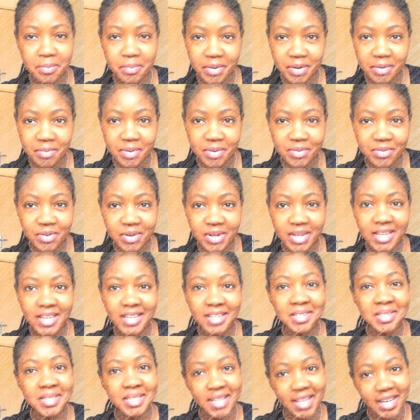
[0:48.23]
But before we
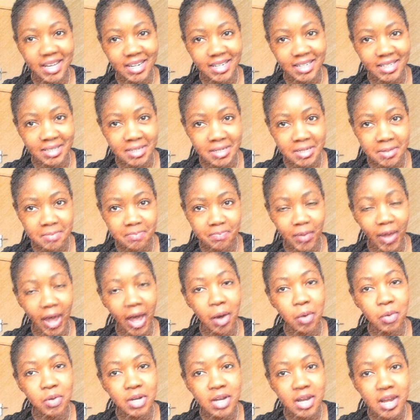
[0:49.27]
get started,
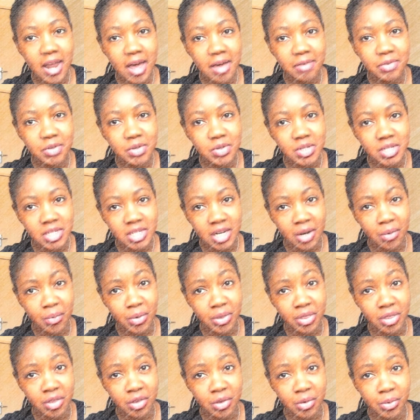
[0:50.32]
I would love to share
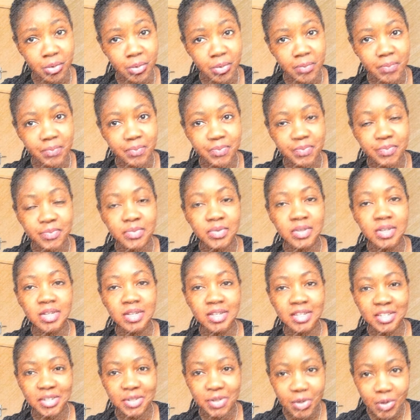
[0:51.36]
with you
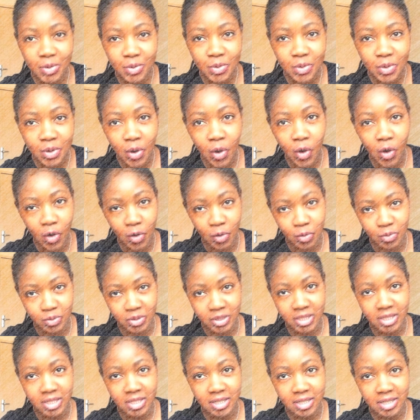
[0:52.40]
two
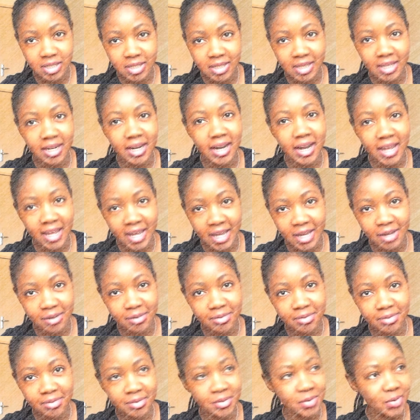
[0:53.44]
quotes that I
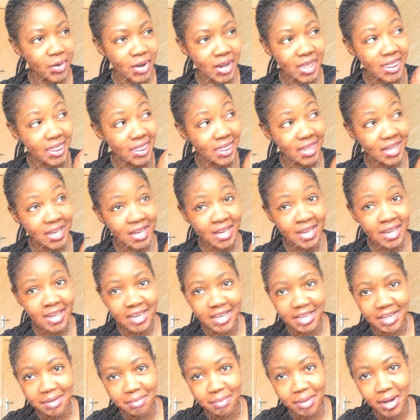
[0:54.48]
have right there
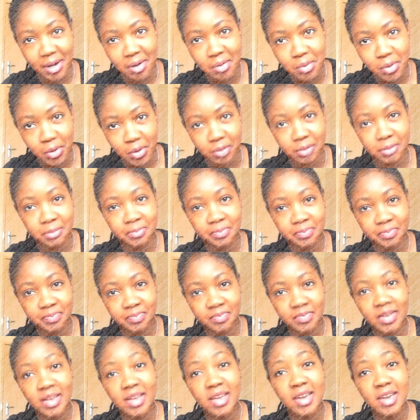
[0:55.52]
in my wall.
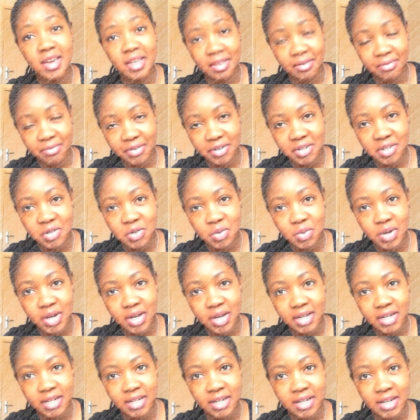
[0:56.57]
The first
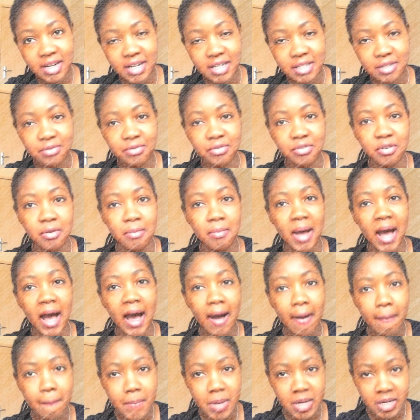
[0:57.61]
one is from
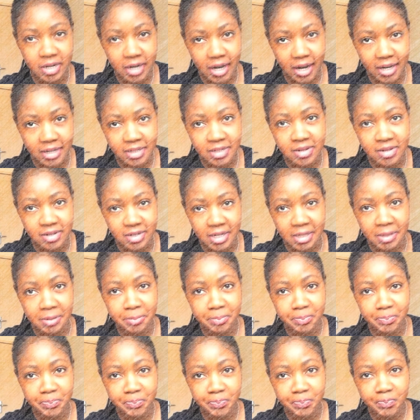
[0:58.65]
Albert Einstein.
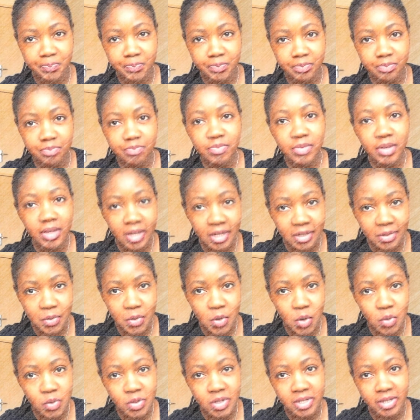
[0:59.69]
It
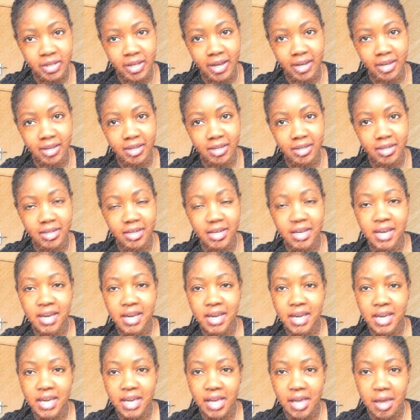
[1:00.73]
goes like,
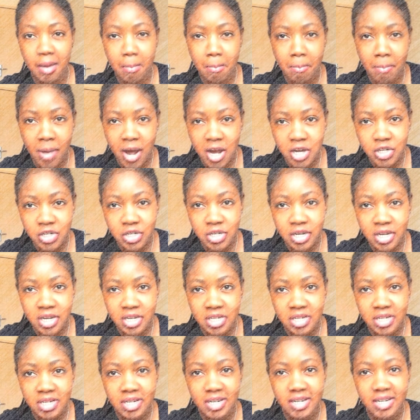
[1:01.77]

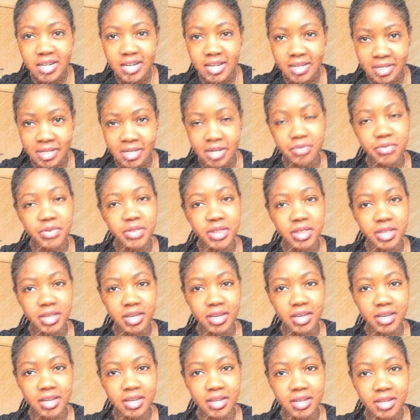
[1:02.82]
imagination is
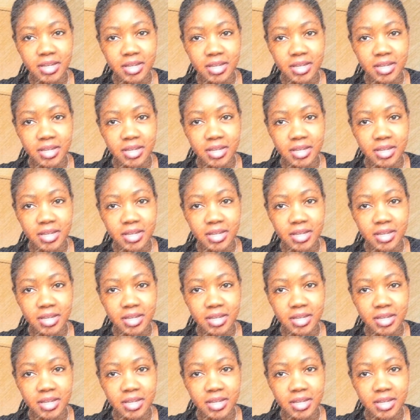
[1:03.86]
everything.